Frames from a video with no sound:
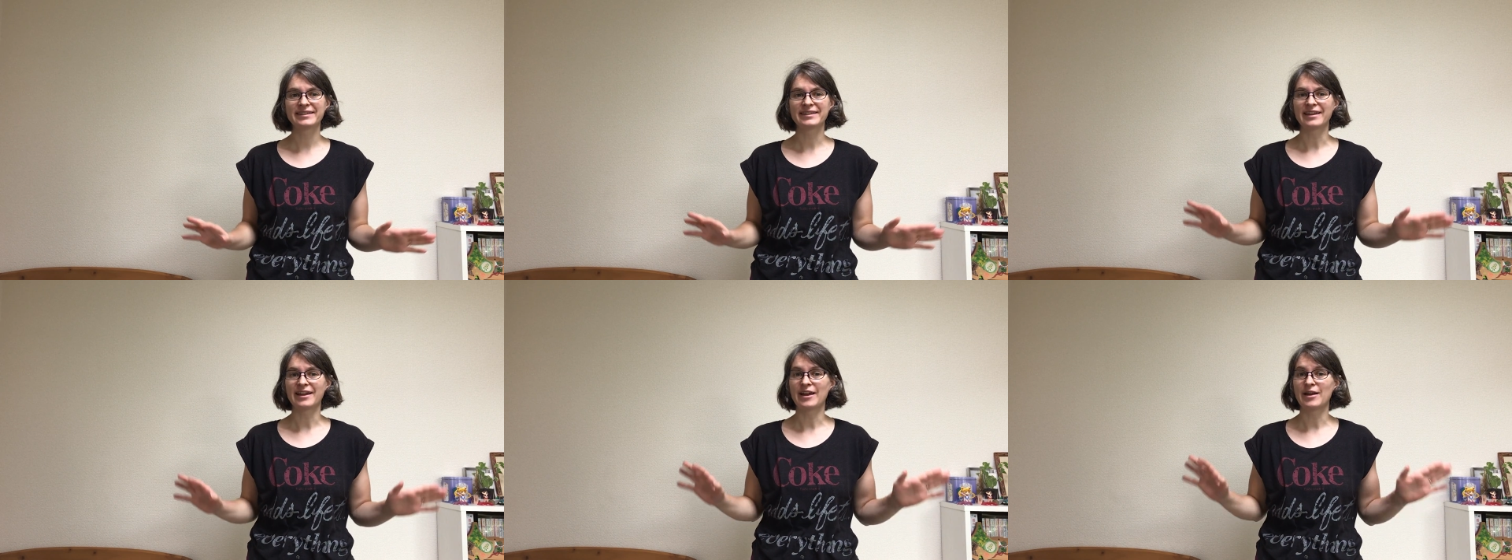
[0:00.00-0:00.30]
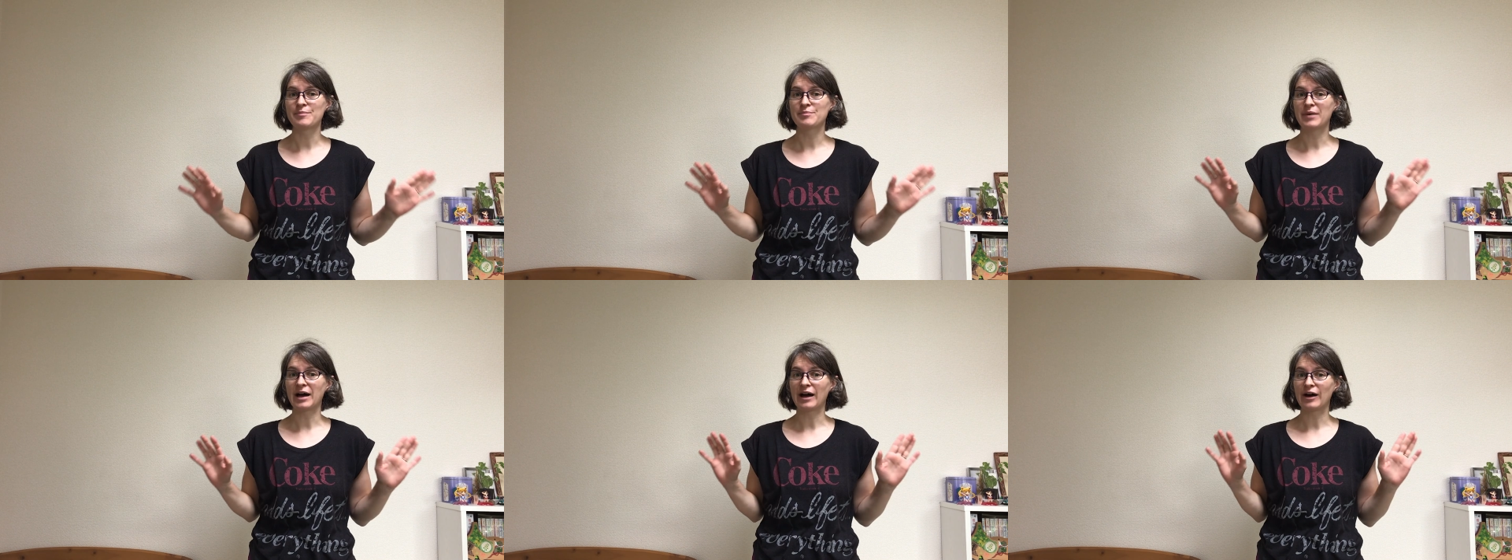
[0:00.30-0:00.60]

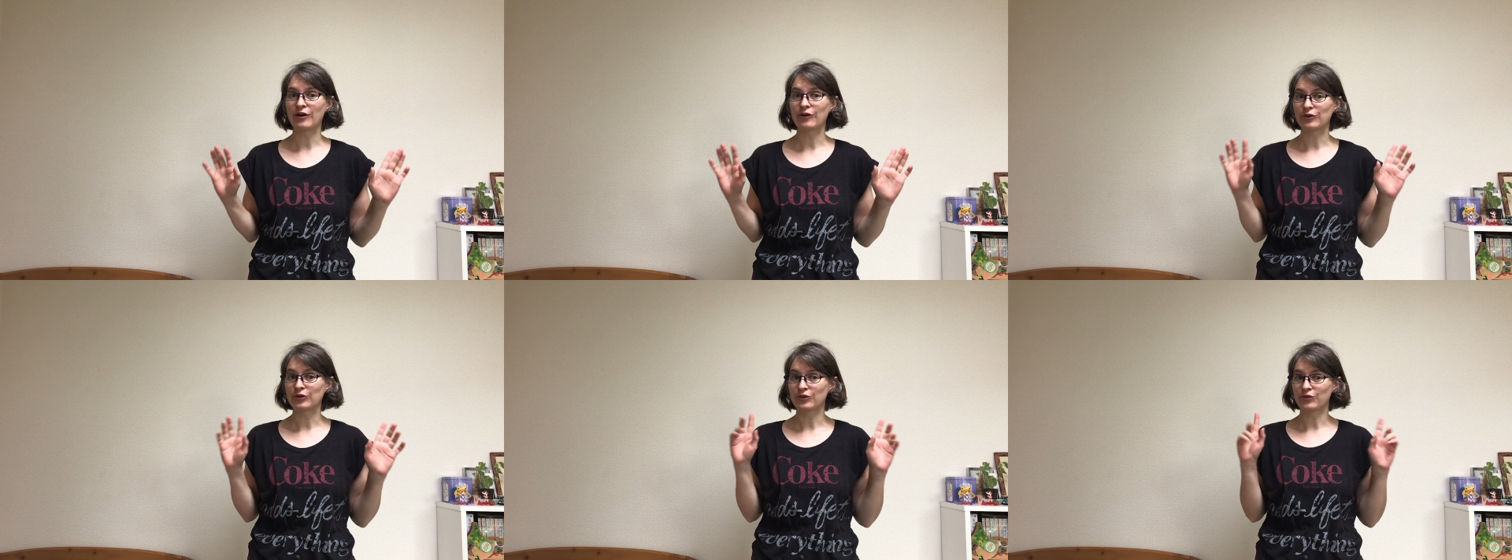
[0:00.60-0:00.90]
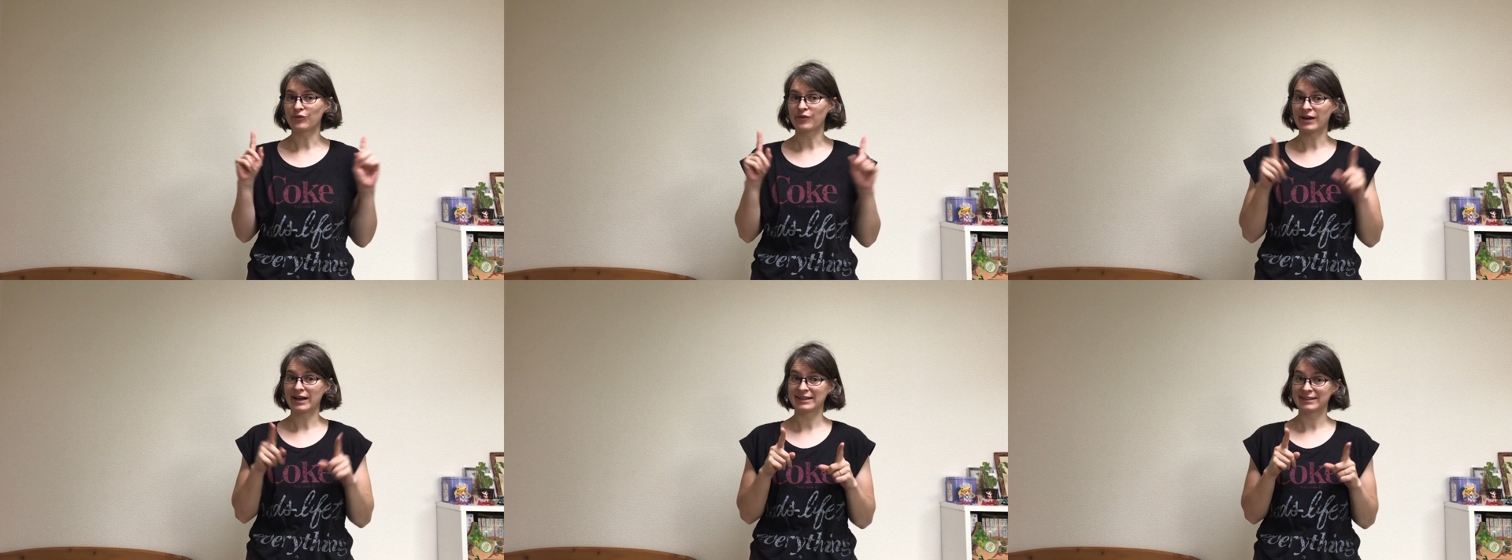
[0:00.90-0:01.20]
about
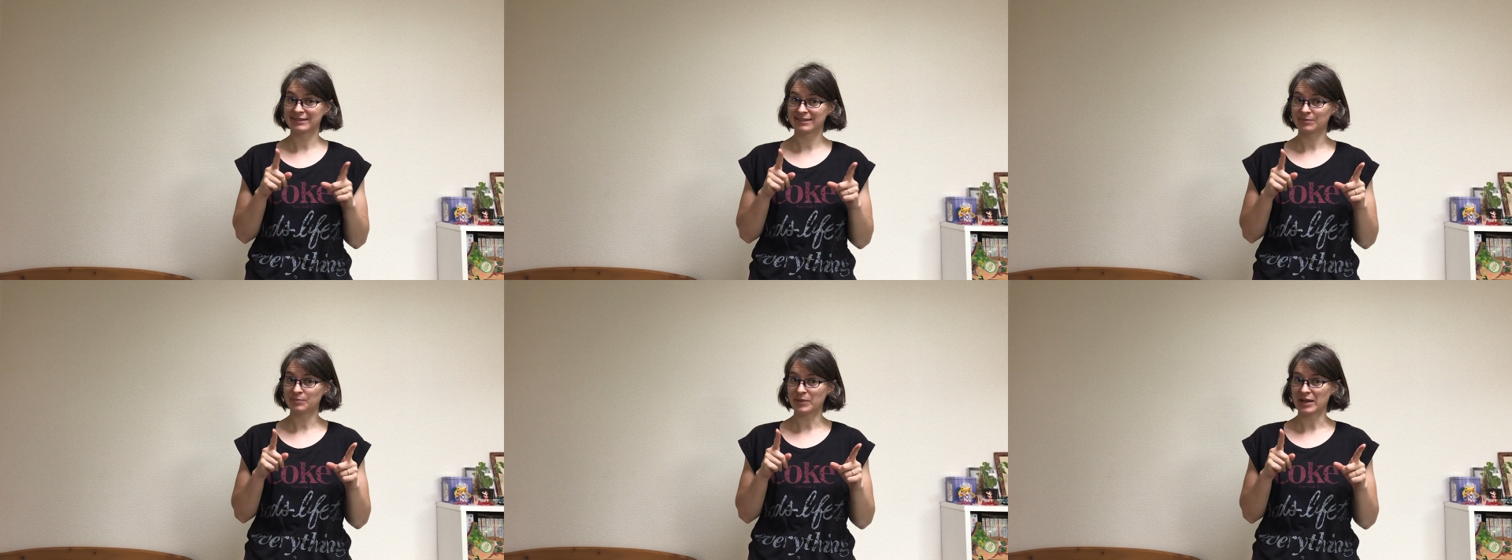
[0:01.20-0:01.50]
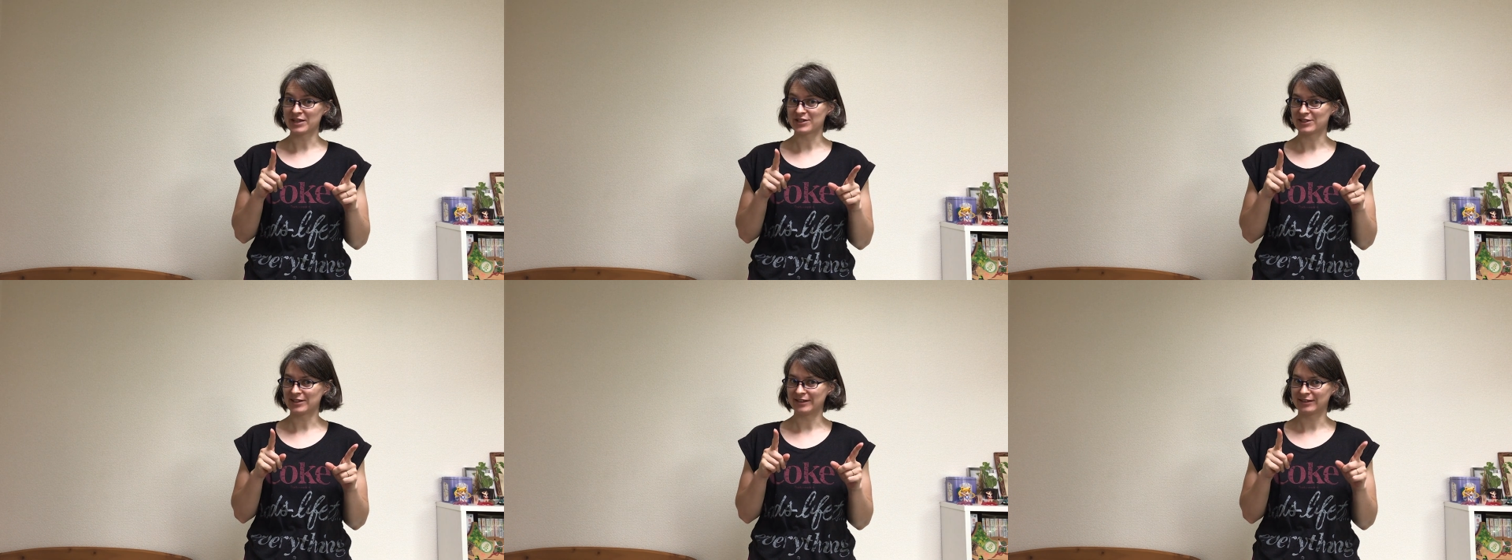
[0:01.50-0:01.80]
one
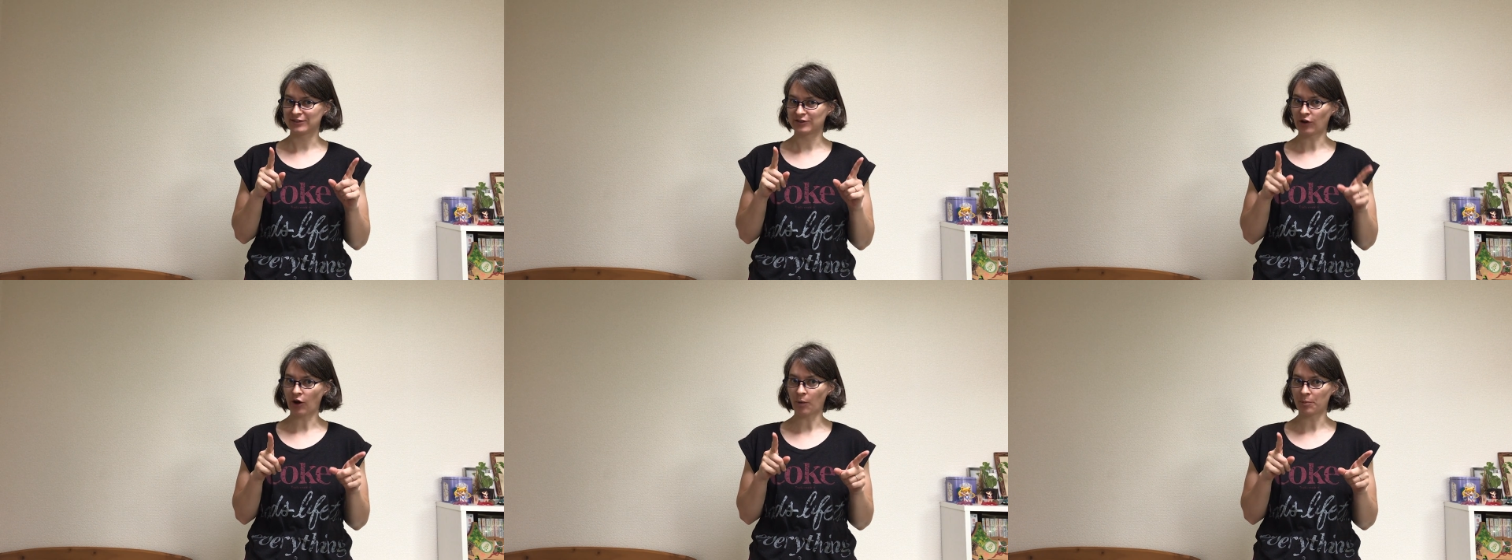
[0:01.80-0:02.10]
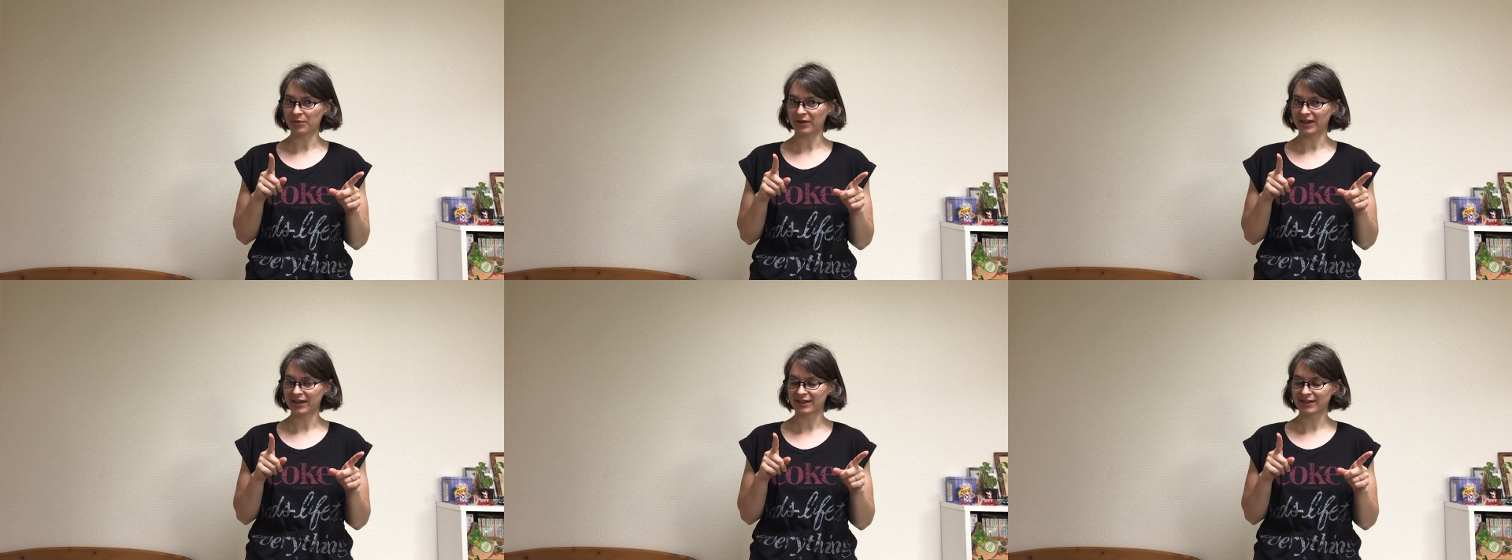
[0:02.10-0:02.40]
special
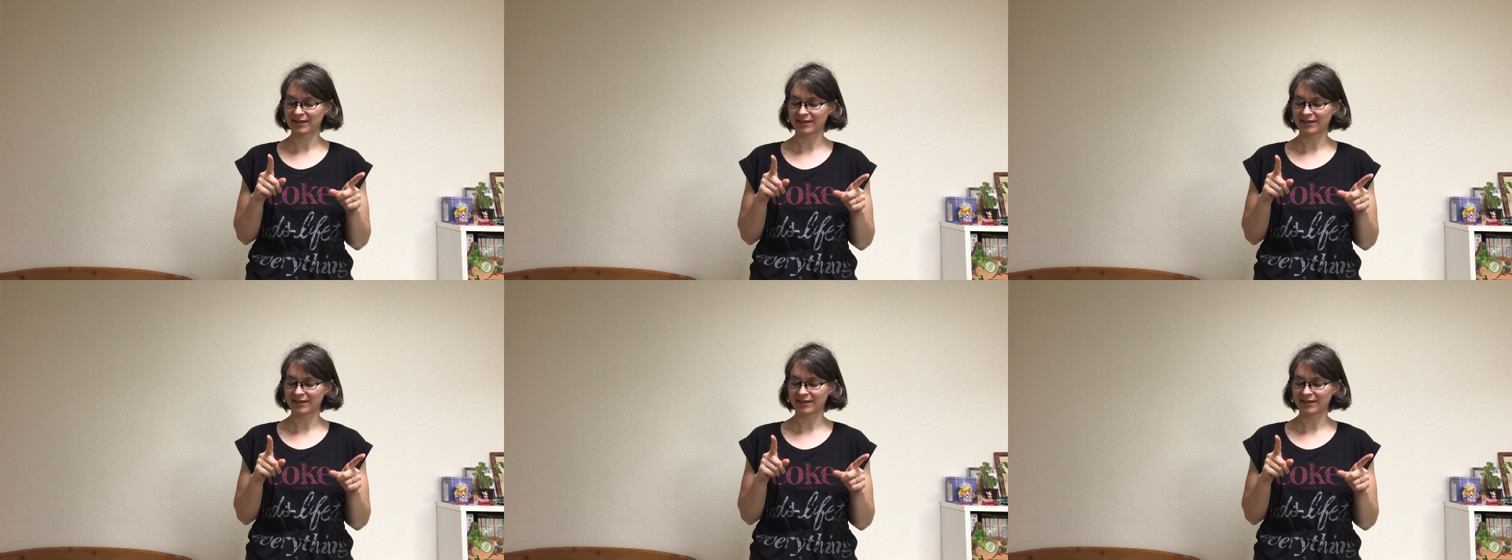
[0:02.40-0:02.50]
topic,